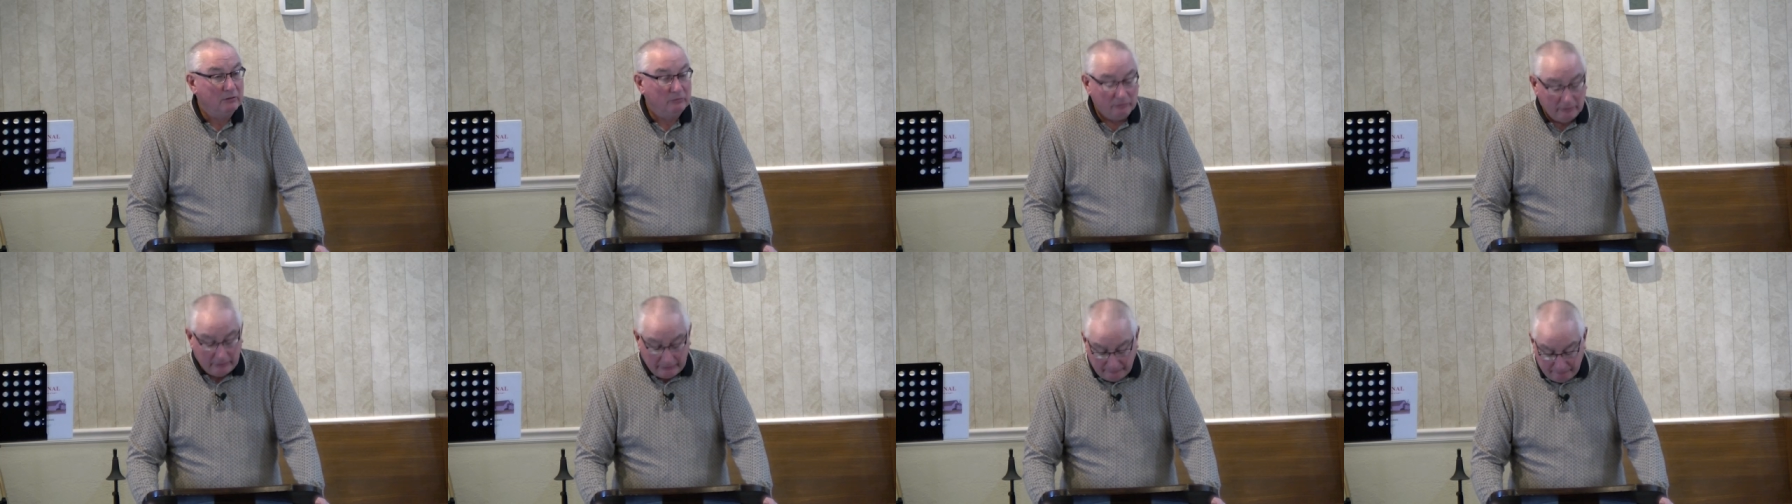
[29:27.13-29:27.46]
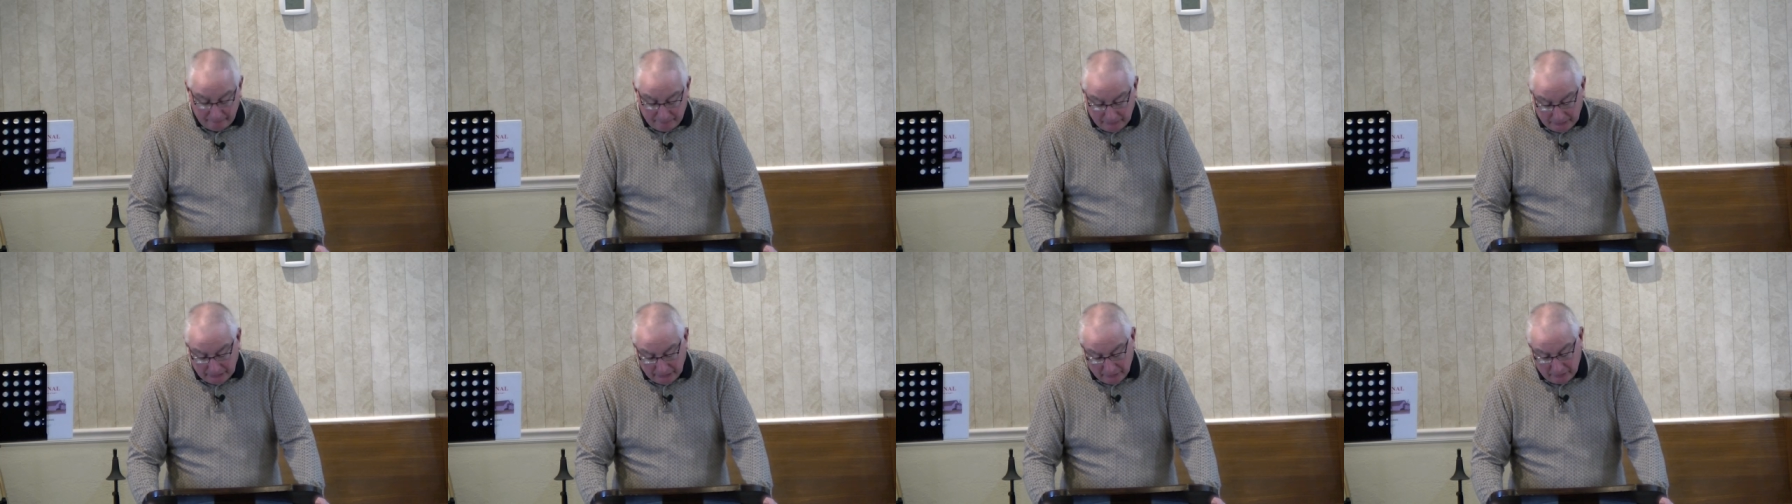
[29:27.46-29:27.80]

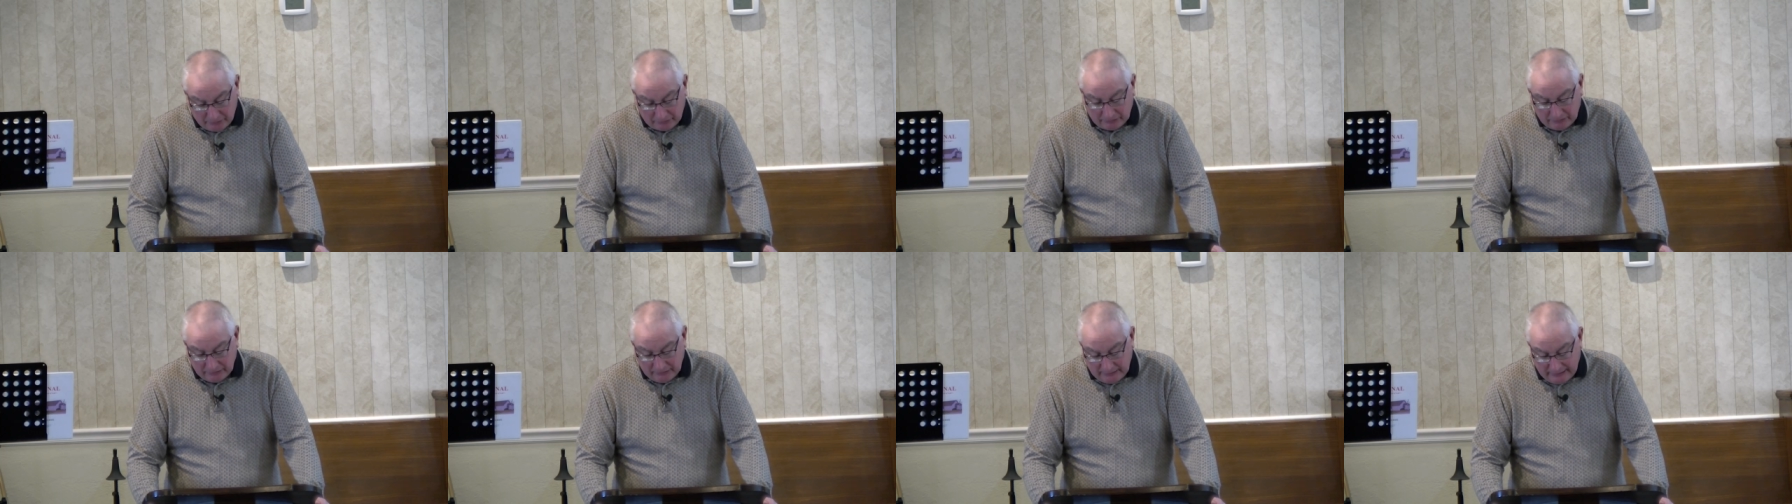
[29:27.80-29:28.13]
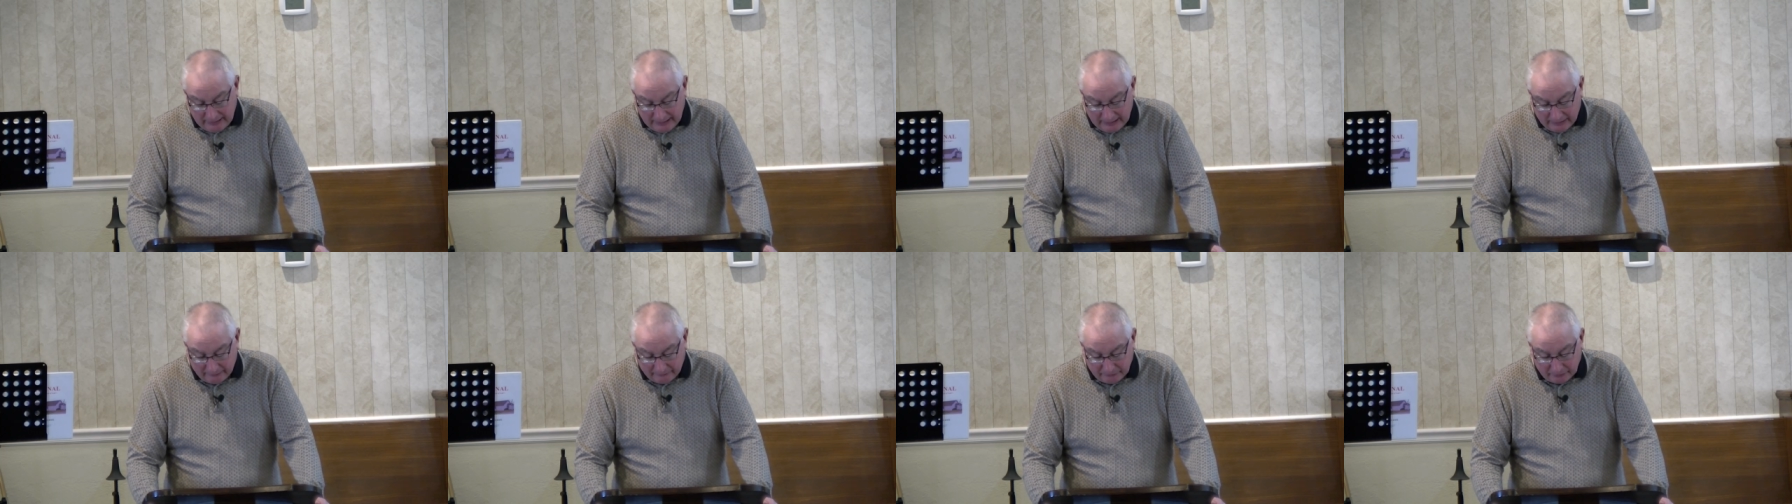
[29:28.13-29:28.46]
rebuke the
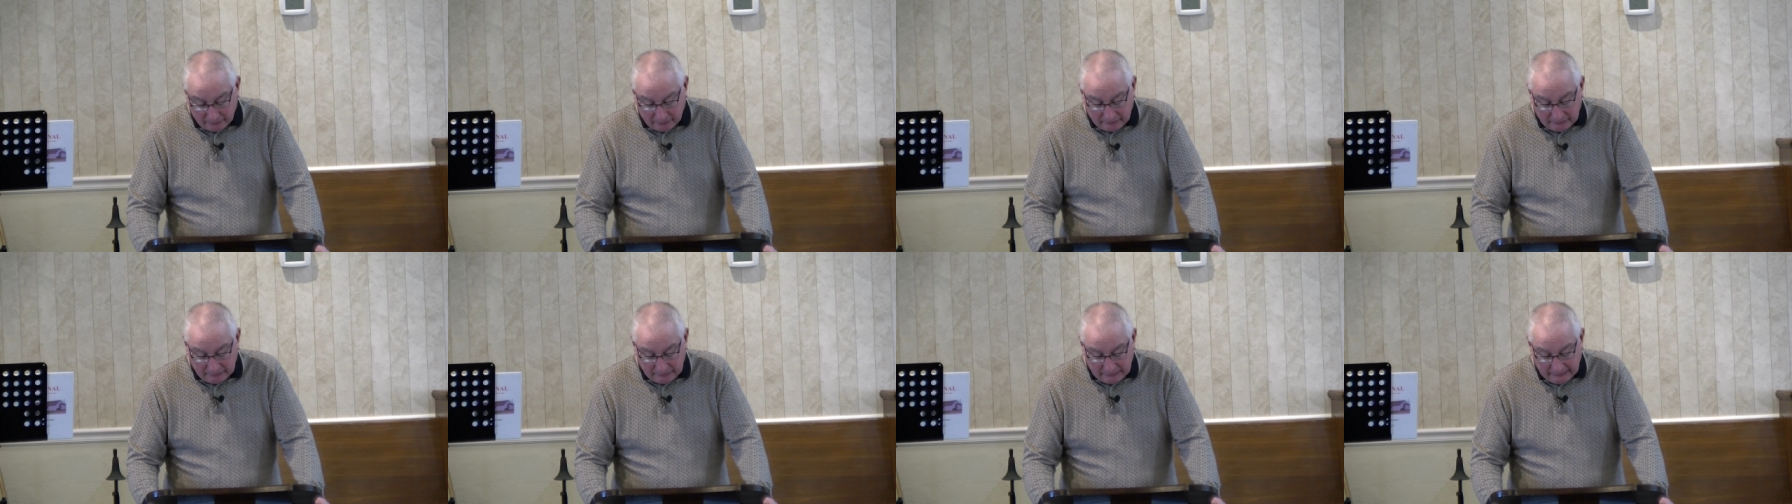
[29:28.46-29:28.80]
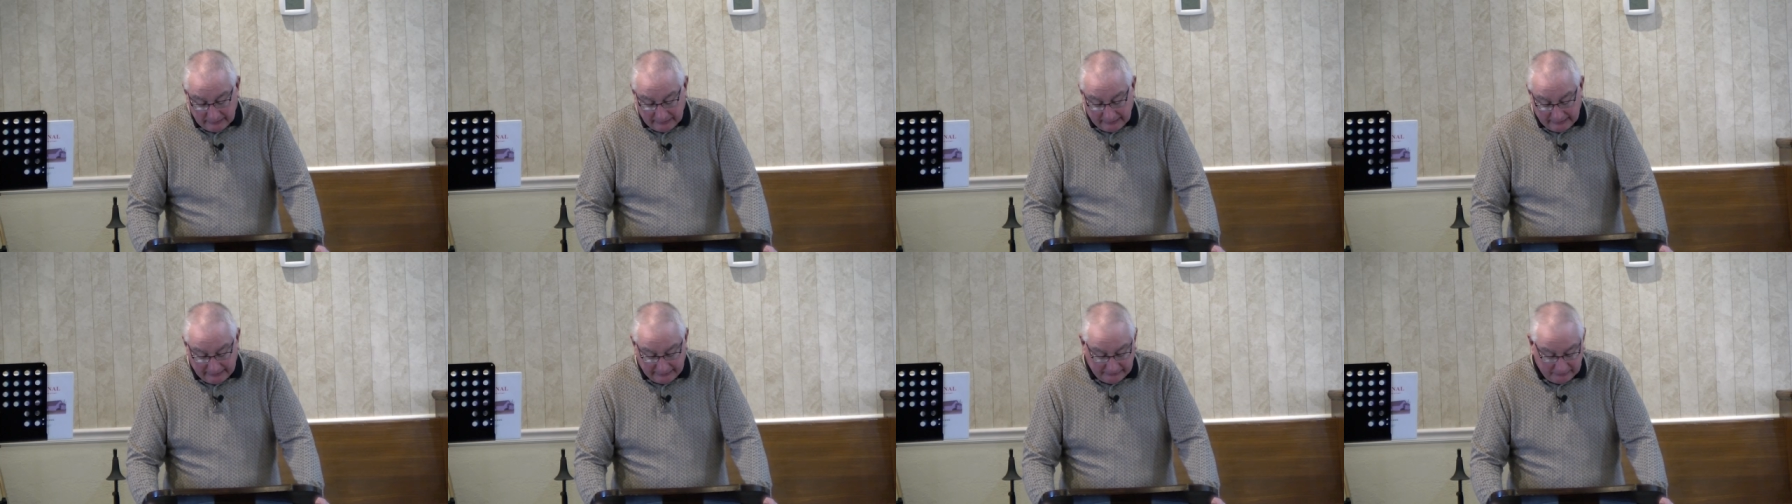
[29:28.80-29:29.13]
devil
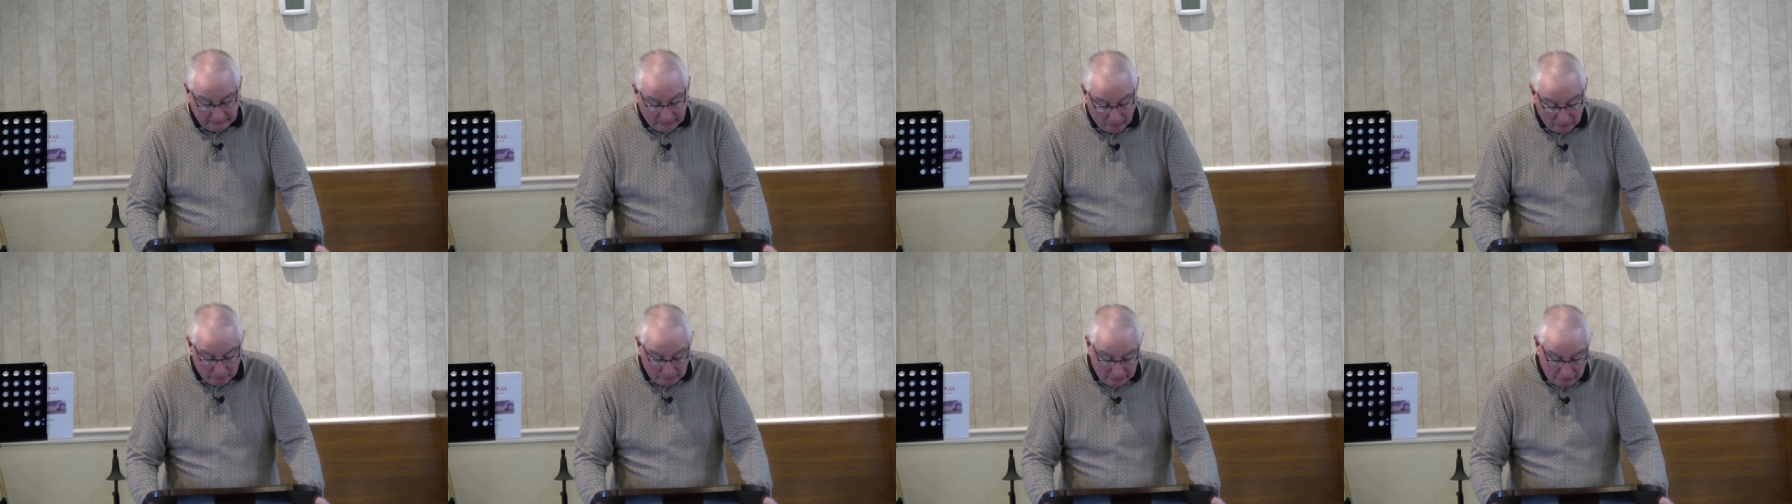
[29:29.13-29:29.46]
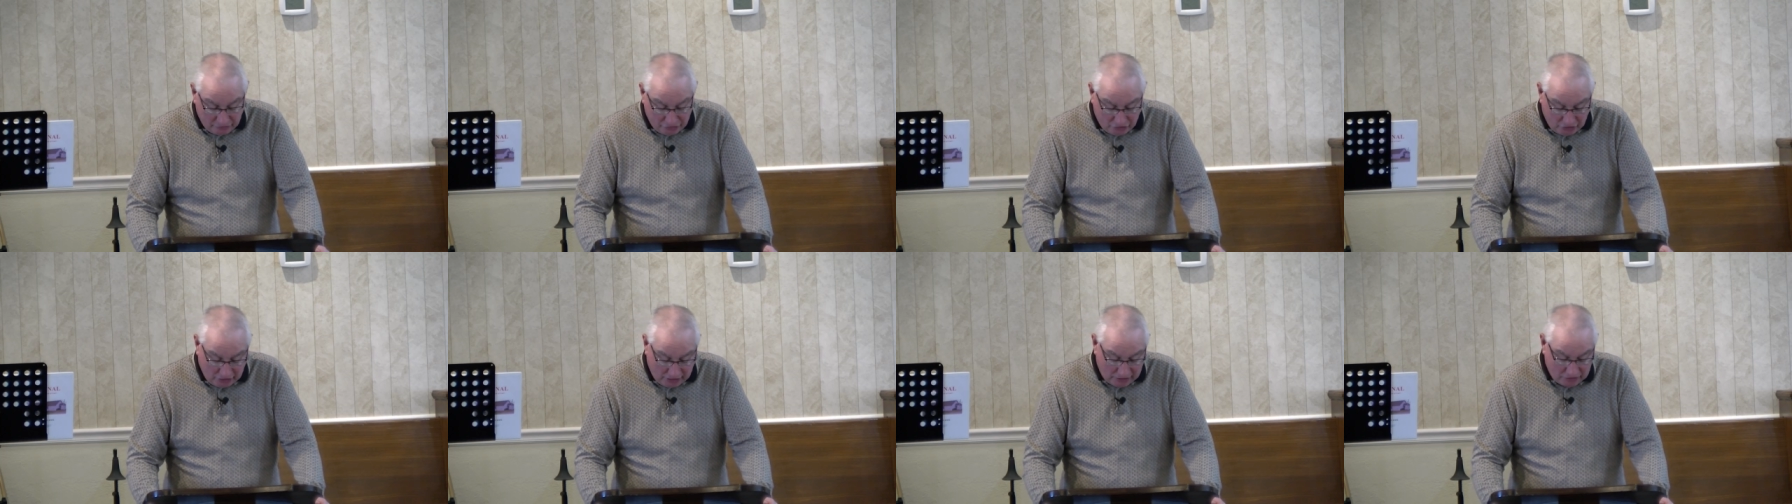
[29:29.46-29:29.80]
and go to
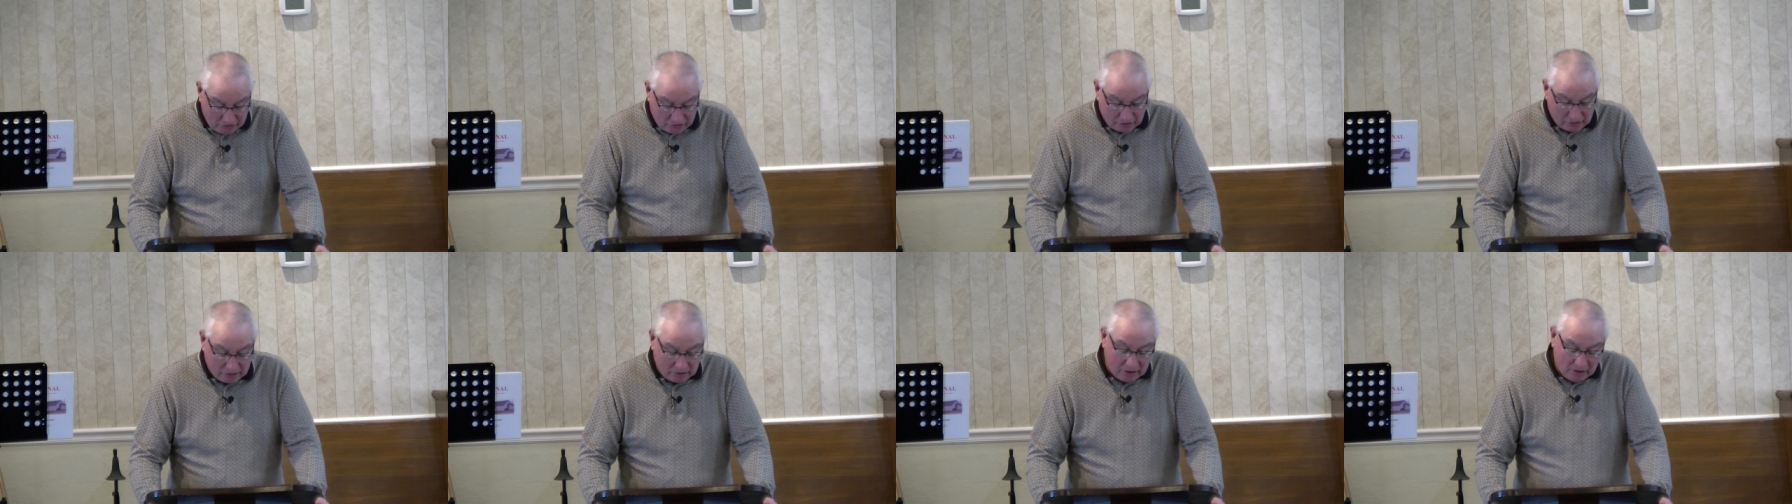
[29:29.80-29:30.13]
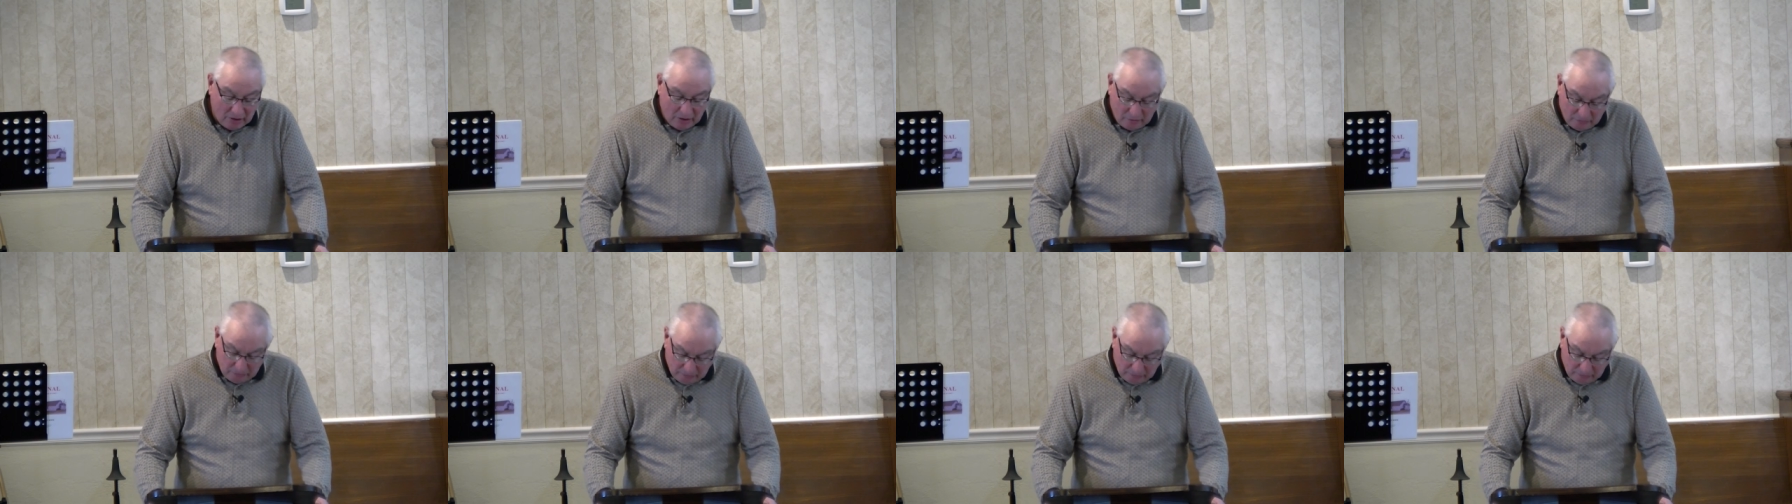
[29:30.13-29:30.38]
Jesus.